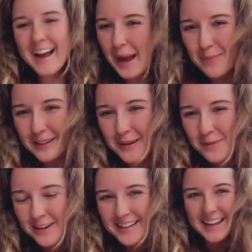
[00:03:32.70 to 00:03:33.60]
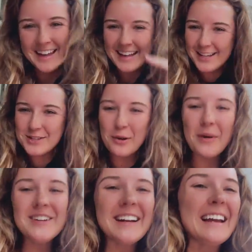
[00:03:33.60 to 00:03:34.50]
I am a Libra, in case
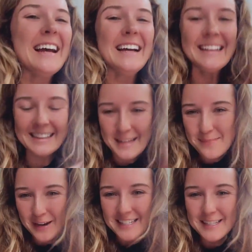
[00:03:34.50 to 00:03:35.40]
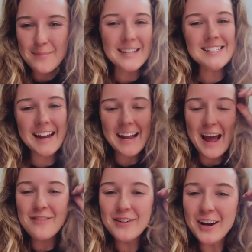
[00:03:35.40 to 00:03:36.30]
you're wondering. Libras, the best
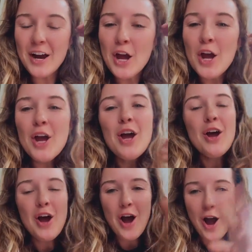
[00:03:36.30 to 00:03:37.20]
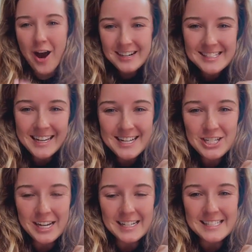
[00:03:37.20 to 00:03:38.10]
sign ever. Our
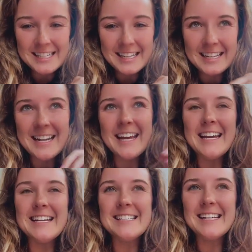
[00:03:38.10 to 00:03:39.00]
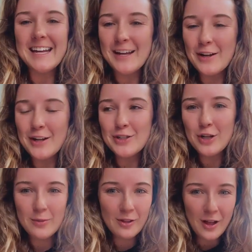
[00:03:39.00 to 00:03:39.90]
second chance scene is in
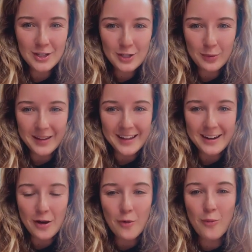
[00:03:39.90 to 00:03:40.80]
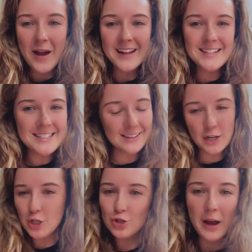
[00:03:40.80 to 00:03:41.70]
Tomb of the Lost Queen when
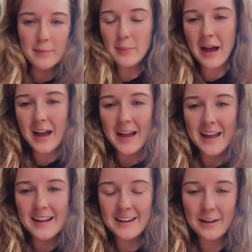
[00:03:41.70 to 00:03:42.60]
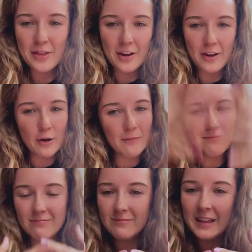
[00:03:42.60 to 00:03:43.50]
Dylan is trapped behind the